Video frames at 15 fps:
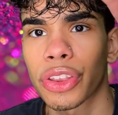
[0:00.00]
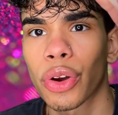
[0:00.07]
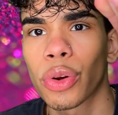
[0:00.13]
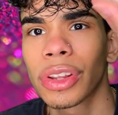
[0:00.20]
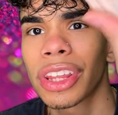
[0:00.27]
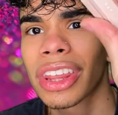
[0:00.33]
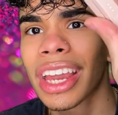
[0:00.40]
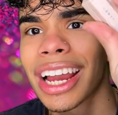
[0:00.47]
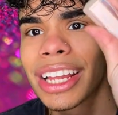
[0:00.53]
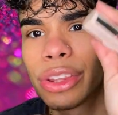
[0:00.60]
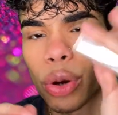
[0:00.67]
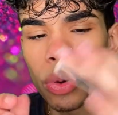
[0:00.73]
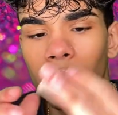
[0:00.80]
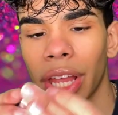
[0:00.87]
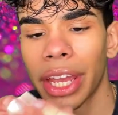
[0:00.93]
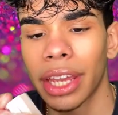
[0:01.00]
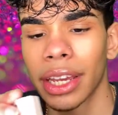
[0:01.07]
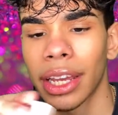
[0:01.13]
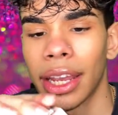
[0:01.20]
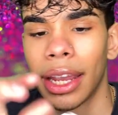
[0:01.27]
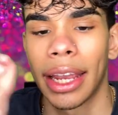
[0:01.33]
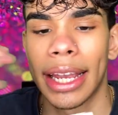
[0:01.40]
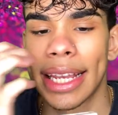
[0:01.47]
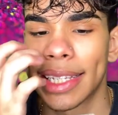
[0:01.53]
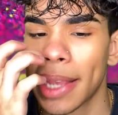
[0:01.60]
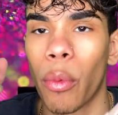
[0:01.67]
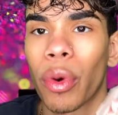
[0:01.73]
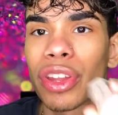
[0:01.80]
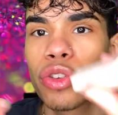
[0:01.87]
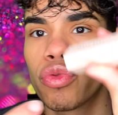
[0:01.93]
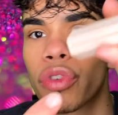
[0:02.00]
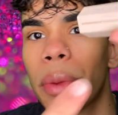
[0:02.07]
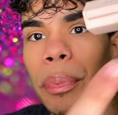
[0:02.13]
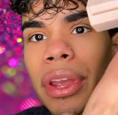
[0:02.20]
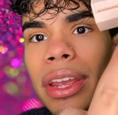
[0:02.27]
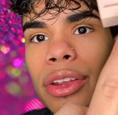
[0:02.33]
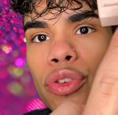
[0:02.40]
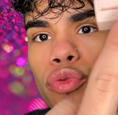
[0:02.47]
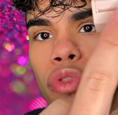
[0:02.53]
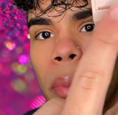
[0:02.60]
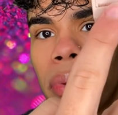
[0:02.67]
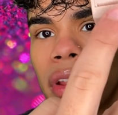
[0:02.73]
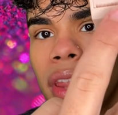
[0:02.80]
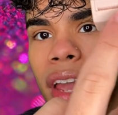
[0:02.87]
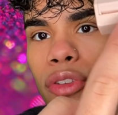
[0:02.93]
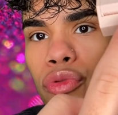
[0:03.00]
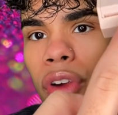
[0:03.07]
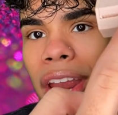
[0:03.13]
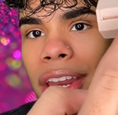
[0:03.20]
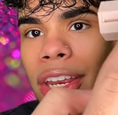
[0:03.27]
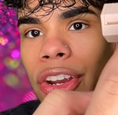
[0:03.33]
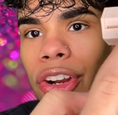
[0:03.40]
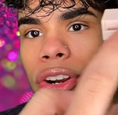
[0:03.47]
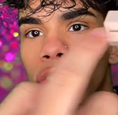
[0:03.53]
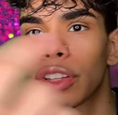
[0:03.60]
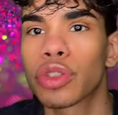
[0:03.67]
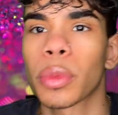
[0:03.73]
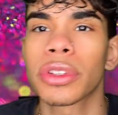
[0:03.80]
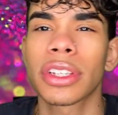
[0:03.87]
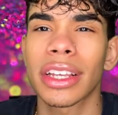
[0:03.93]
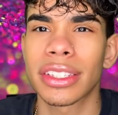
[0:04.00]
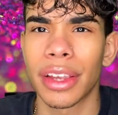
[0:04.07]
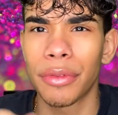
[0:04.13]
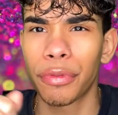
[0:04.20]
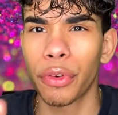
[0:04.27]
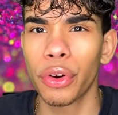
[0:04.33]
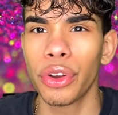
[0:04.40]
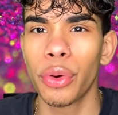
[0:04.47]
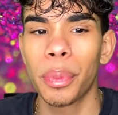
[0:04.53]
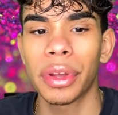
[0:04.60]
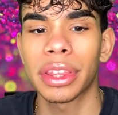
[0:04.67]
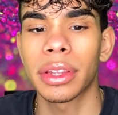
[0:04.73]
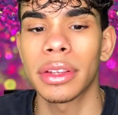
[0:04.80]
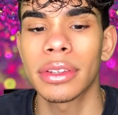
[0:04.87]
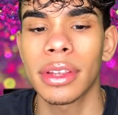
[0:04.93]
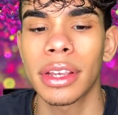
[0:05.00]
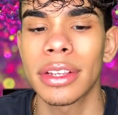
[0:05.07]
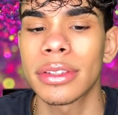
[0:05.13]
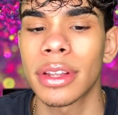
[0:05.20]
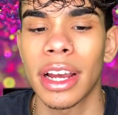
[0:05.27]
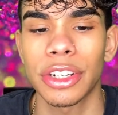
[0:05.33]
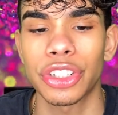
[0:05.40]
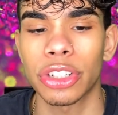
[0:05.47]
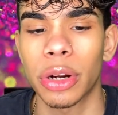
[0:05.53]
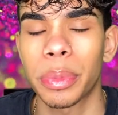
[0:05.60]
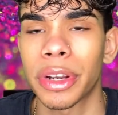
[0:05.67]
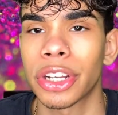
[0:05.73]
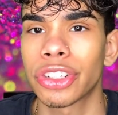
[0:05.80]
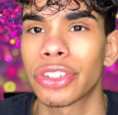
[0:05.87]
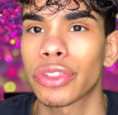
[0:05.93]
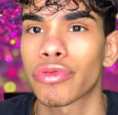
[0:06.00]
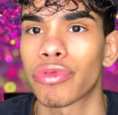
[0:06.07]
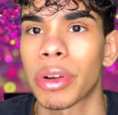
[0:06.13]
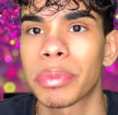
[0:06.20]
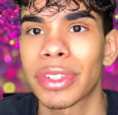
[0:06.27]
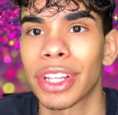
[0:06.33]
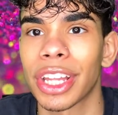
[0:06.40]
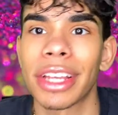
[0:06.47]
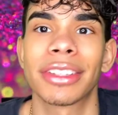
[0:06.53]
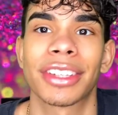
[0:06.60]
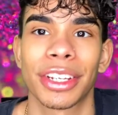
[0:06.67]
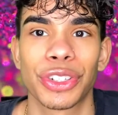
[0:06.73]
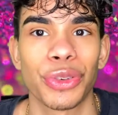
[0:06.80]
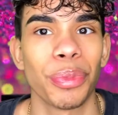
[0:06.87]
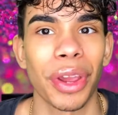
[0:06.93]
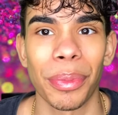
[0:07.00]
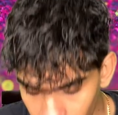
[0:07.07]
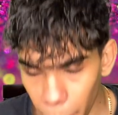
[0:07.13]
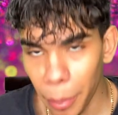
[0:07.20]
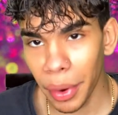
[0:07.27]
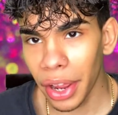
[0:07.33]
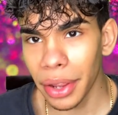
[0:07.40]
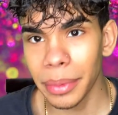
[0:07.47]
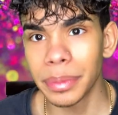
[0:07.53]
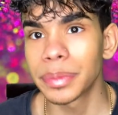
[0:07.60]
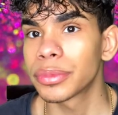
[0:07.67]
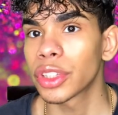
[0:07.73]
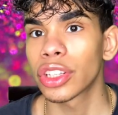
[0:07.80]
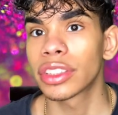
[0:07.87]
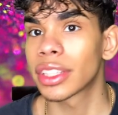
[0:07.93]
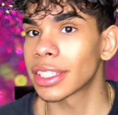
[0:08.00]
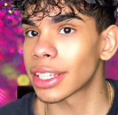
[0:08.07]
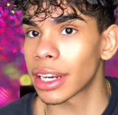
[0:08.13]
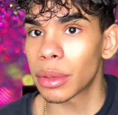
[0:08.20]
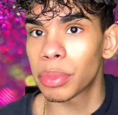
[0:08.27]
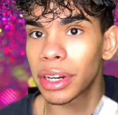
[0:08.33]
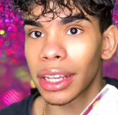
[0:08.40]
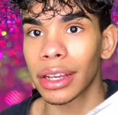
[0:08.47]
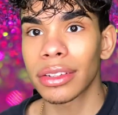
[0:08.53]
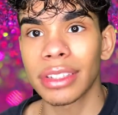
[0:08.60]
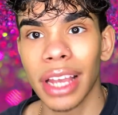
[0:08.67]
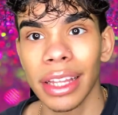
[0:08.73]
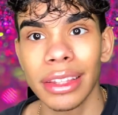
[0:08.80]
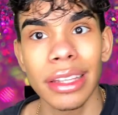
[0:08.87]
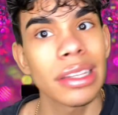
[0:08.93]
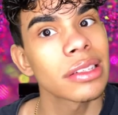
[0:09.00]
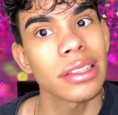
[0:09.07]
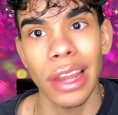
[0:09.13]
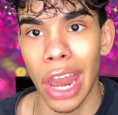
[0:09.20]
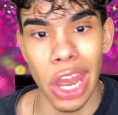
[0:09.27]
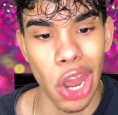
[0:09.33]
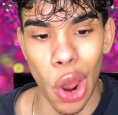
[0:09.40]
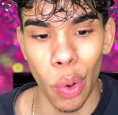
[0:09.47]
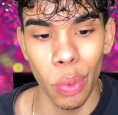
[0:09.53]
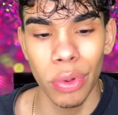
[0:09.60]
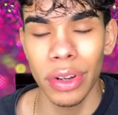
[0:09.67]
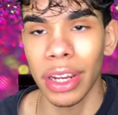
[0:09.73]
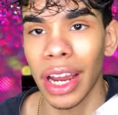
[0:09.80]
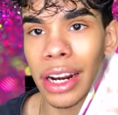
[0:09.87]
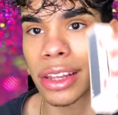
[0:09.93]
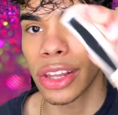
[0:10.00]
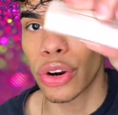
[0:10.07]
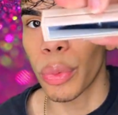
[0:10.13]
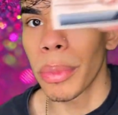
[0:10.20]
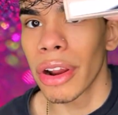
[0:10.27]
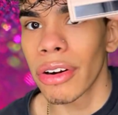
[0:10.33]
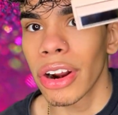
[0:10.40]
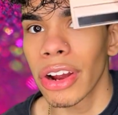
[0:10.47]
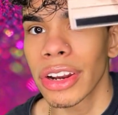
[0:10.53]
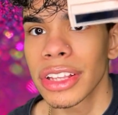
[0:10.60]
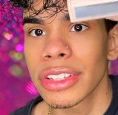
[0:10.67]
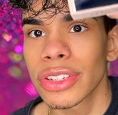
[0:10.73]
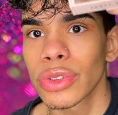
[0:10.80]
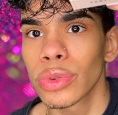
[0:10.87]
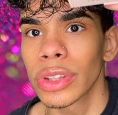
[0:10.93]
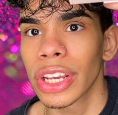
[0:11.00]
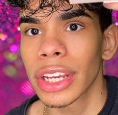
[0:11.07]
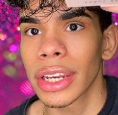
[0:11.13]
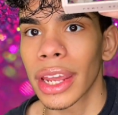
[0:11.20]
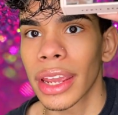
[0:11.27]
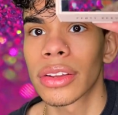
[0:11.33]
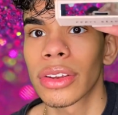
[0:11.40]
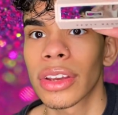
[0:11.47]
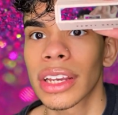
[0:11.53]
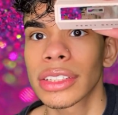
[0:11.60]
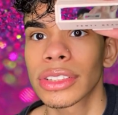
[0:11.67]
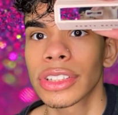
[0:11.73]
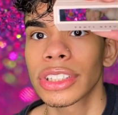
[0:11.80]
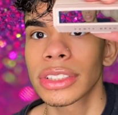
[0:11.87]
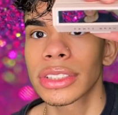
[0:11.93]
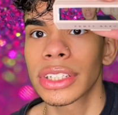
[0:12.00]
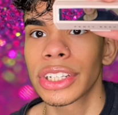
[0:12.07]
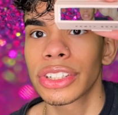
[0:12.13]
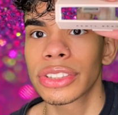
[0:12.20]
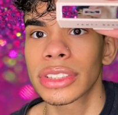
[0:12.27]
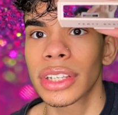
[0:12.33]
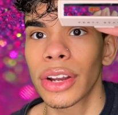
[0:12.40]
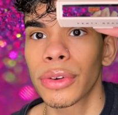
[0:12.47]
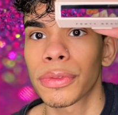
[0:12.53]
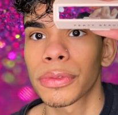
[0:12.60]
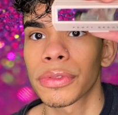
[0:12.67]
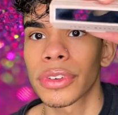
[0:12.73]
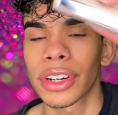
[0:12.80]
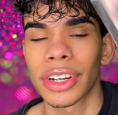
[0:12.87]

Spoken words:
The only thing I don't like is that when you rip it like right here. It's almost like tinfoil, but this thing is not sharp and it just rips it like tissue paper. But does anybody else got this? No. Got a little mirror on it too. Look at it. You guys are just seeing yourself.